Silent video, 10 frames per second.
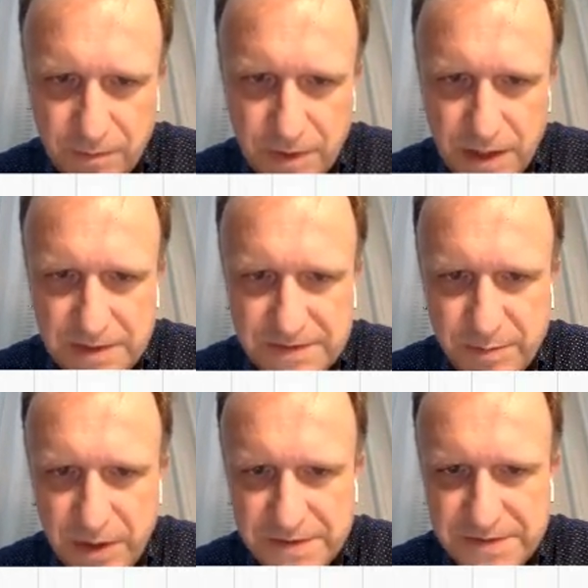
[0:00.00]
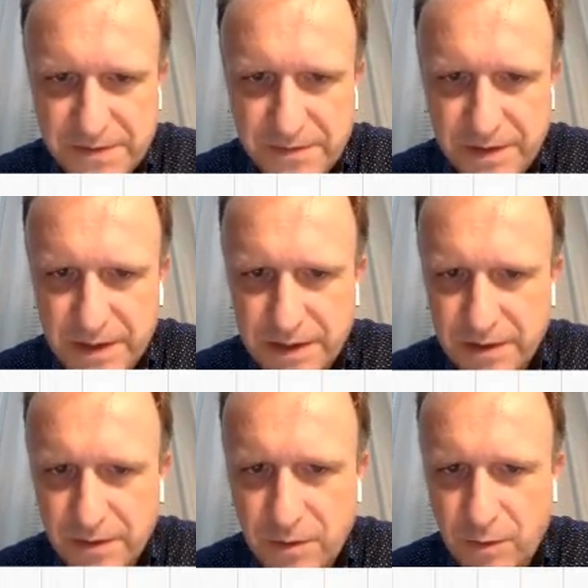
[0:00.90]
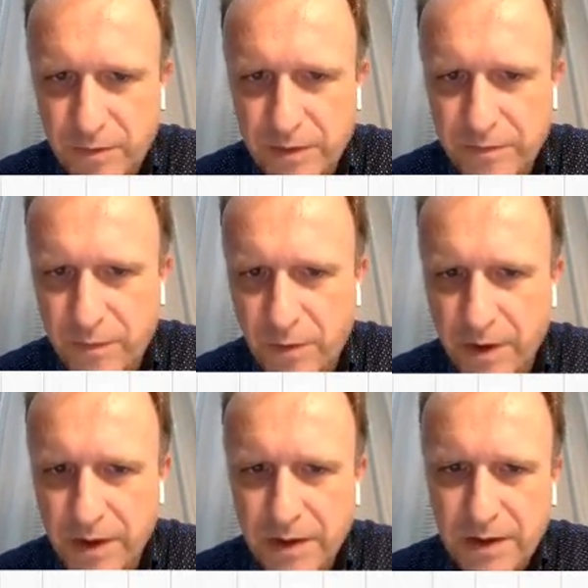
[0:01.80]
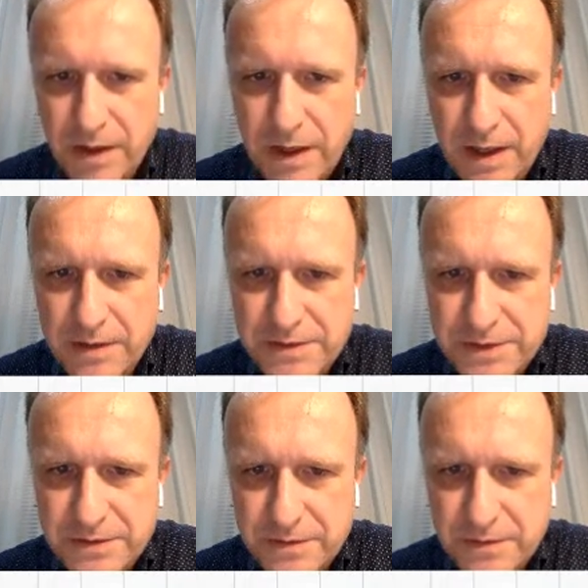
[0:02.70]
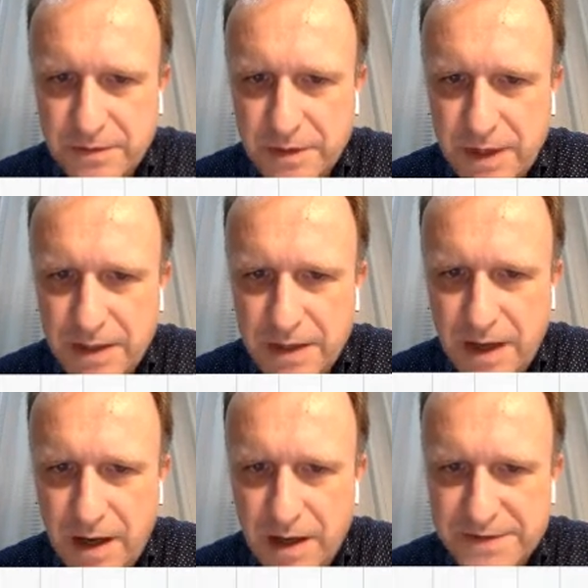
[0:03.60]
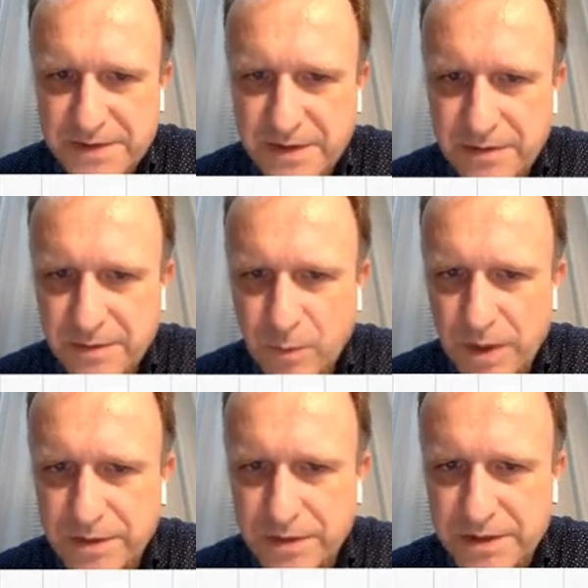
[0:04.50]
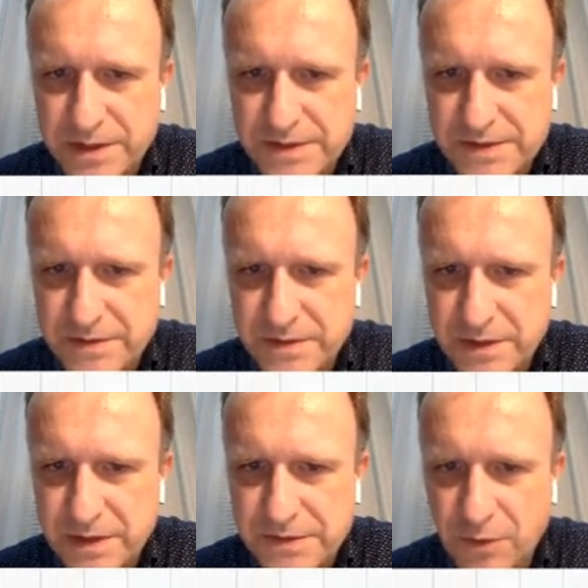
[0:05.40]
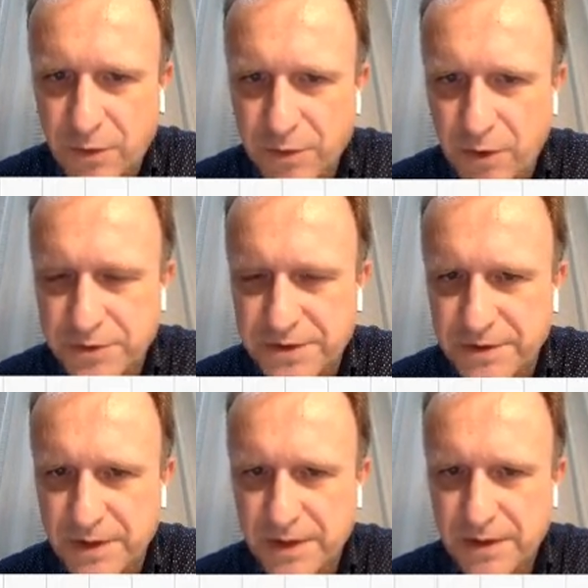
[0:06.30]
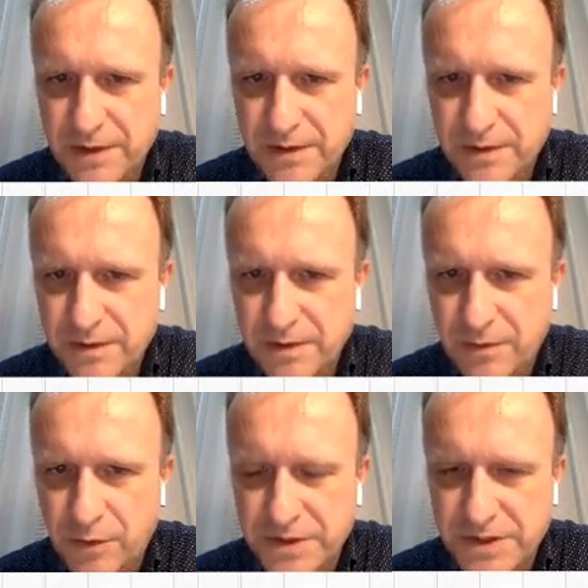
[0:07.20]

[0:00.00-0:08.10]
x plus 3 over 4. And I ask whether this is or not, or it